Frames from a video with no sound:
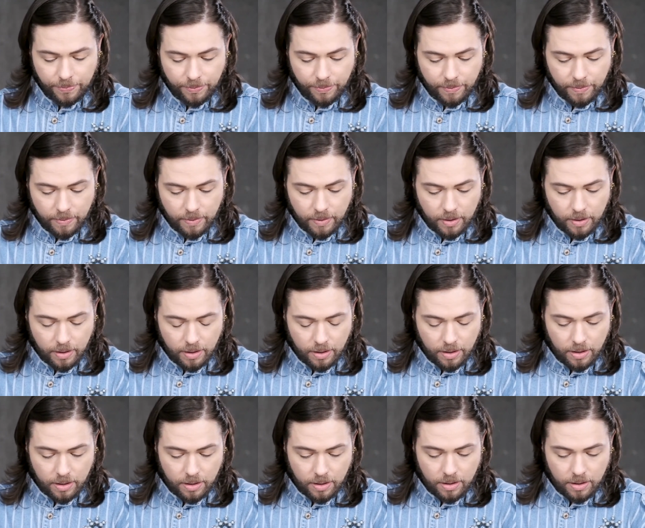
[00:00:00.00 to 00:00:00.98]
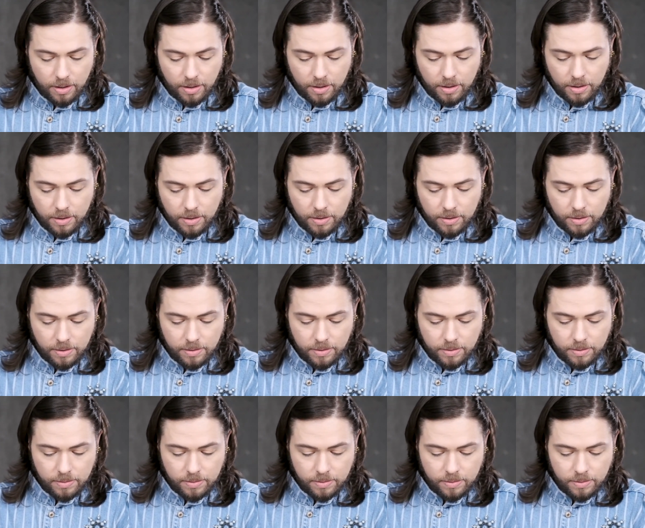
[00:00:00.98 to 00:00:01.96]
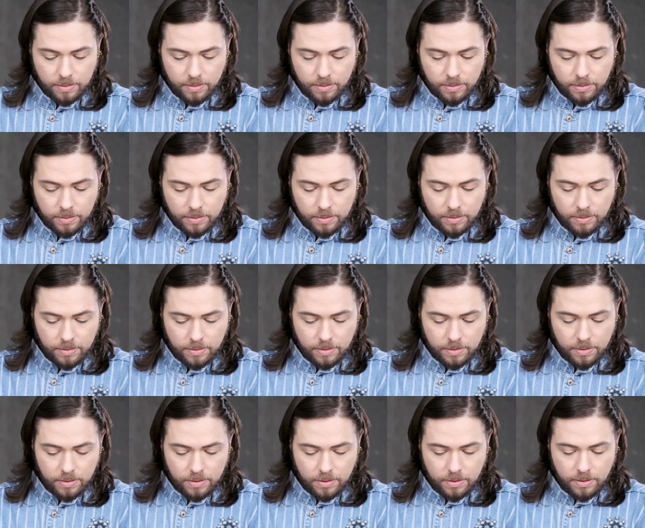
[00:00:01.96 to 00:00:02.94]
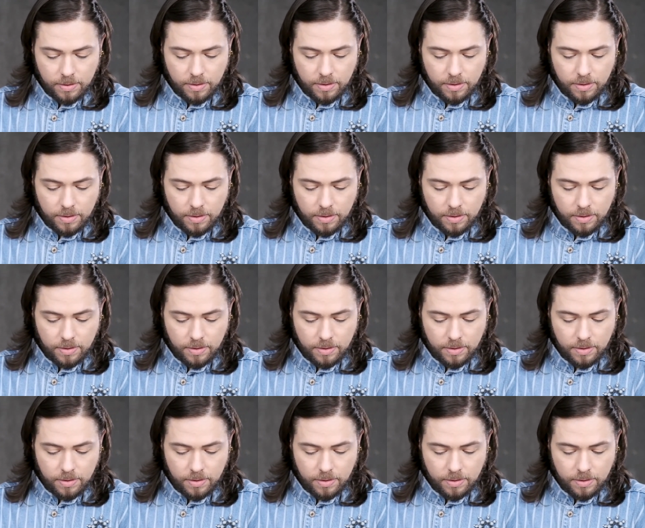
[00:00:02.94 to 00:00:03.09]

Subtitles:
(no one is talking)